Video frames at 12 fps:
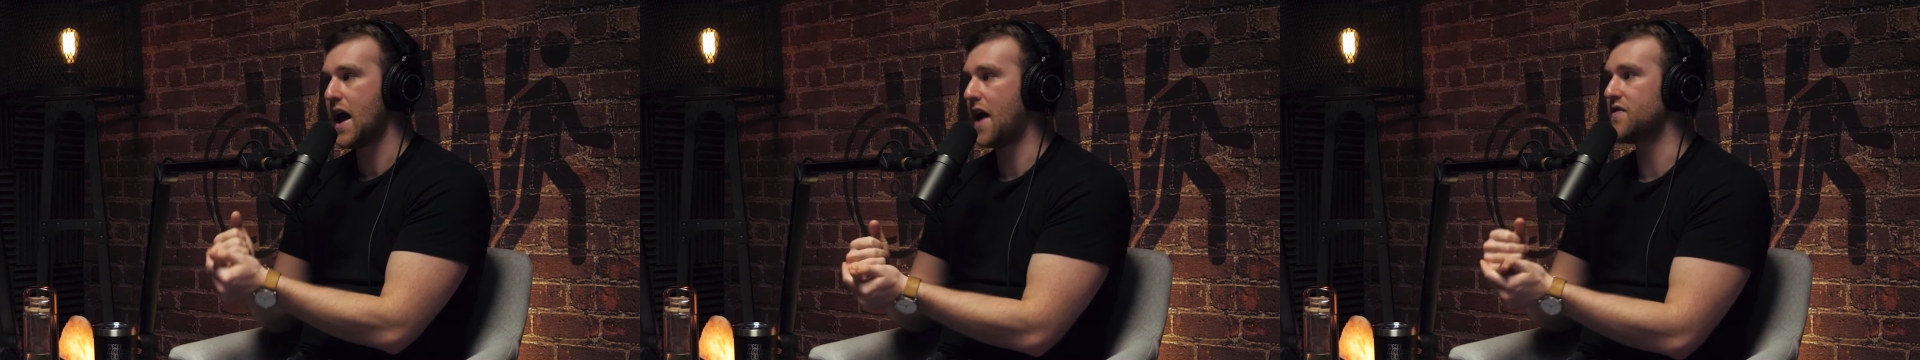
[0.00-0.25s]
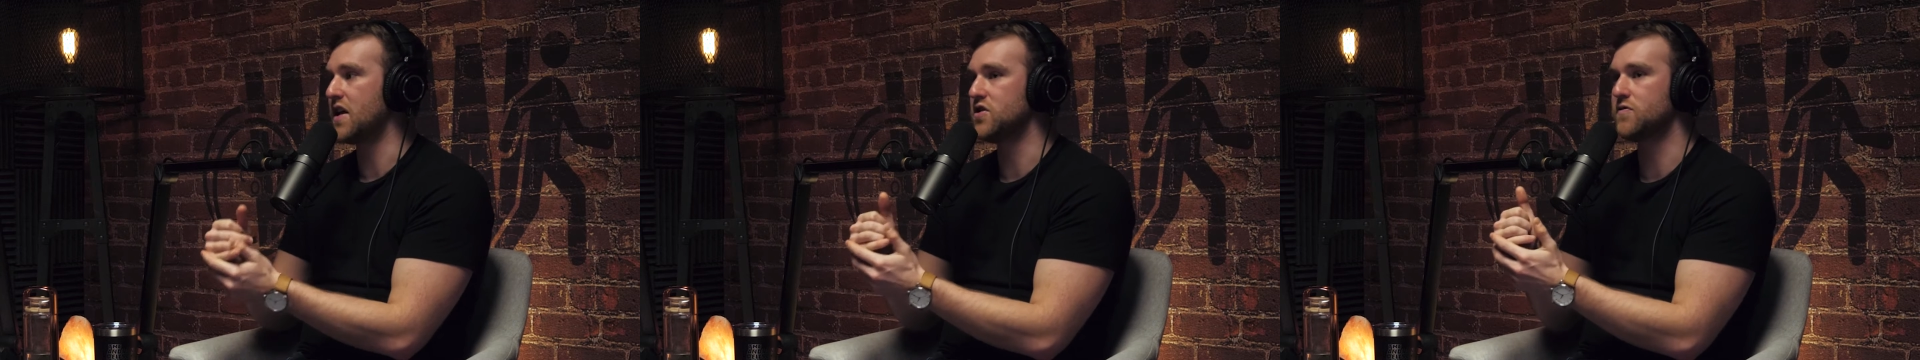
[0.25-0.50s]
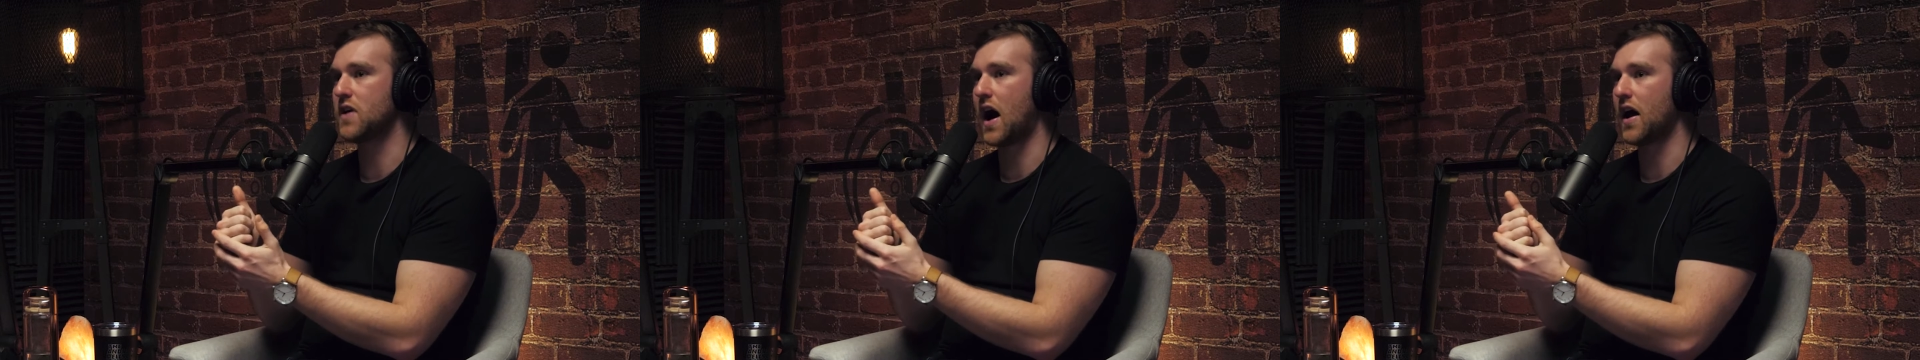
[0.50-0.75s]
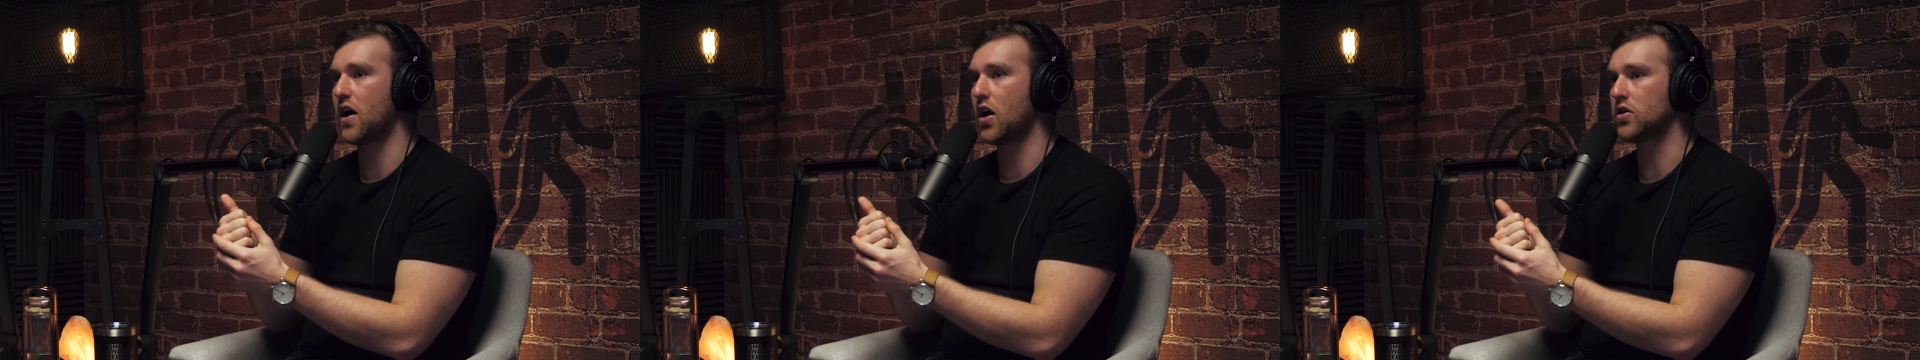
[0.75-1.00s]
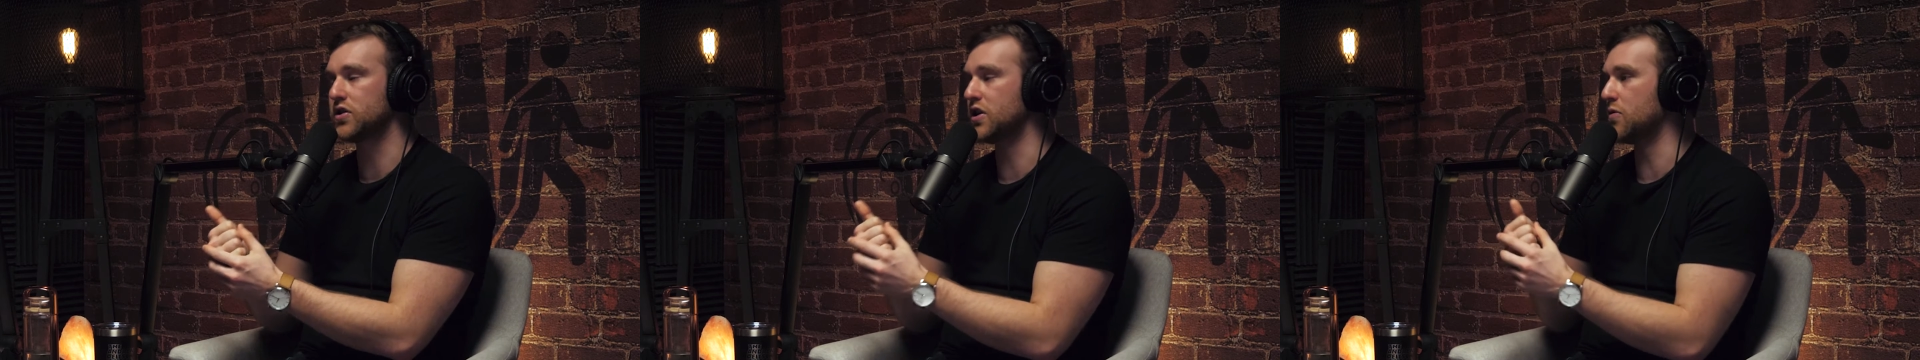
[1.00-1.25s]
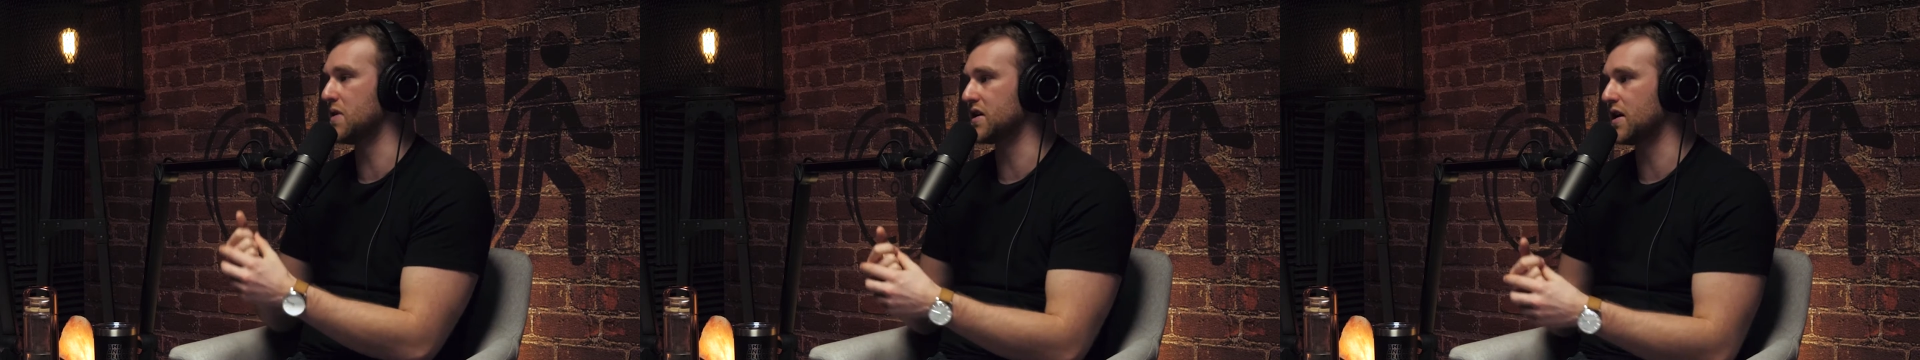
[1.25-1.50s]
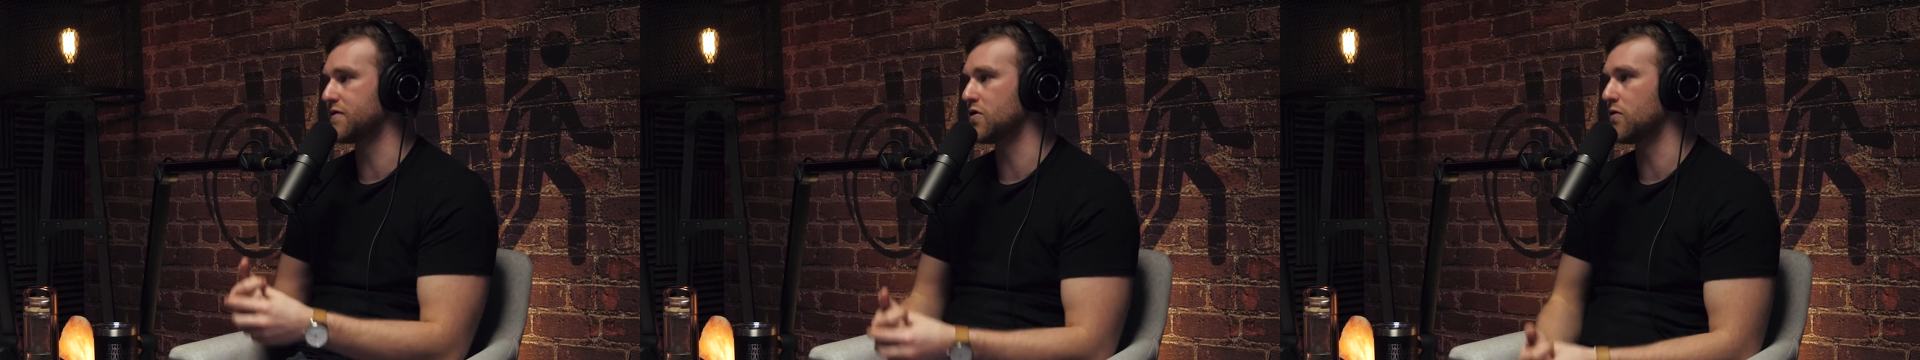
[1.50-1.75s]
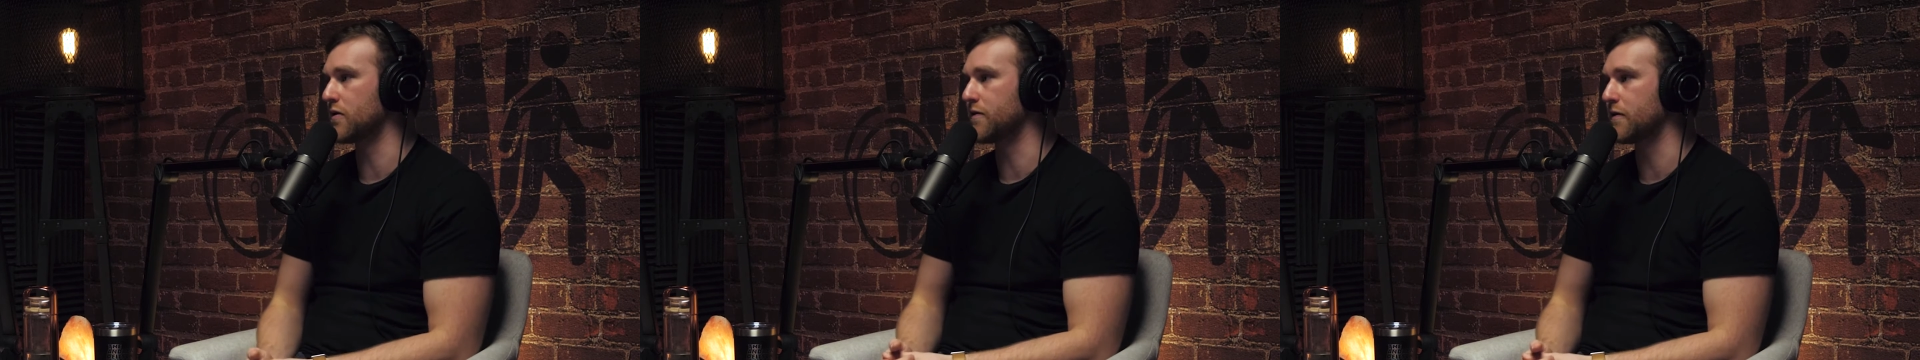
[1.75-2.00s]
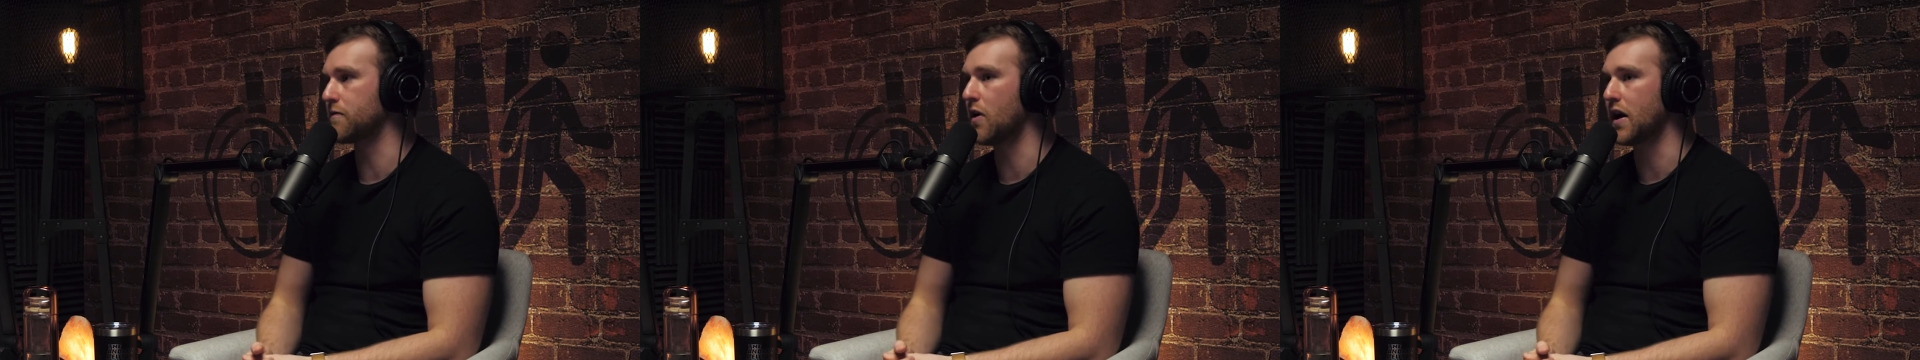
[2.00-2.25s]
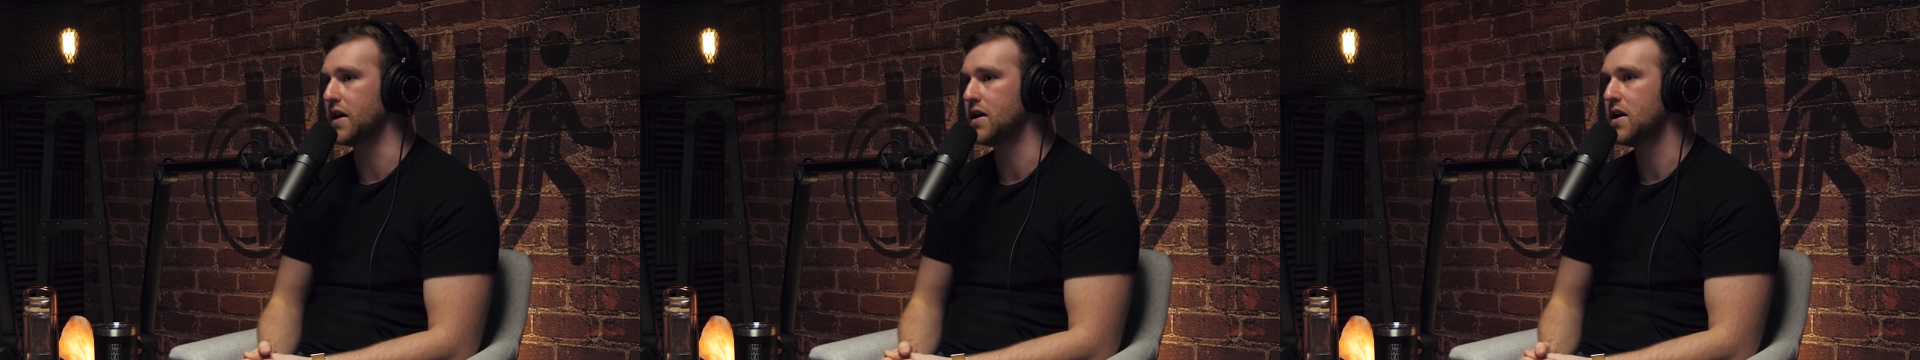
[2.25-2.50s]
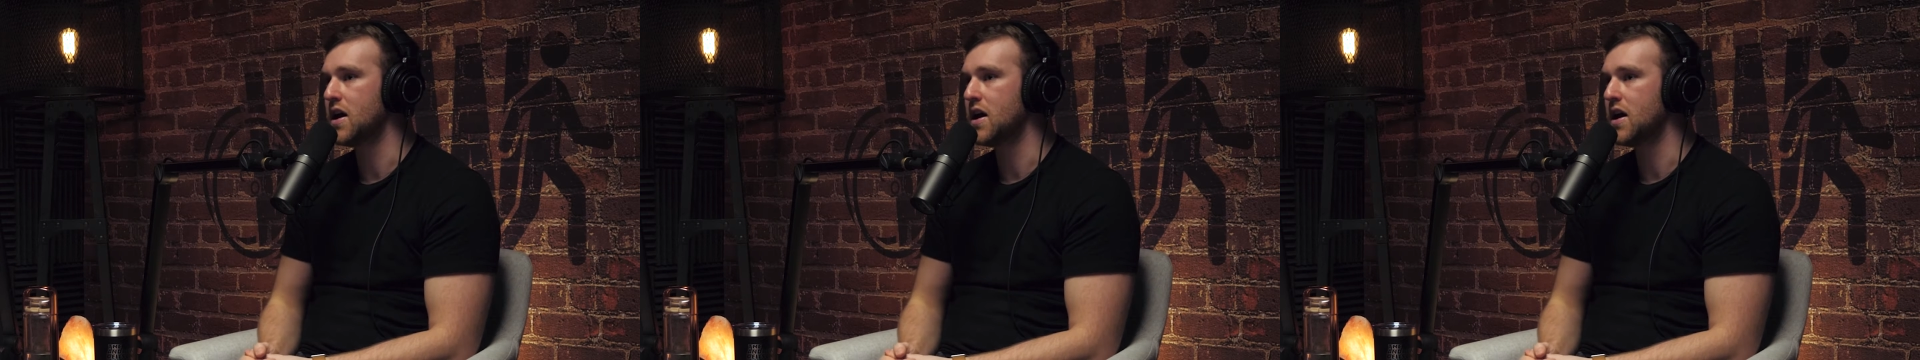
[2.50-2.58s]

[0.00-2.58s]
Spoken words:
And then you've got a little bit left over for fun.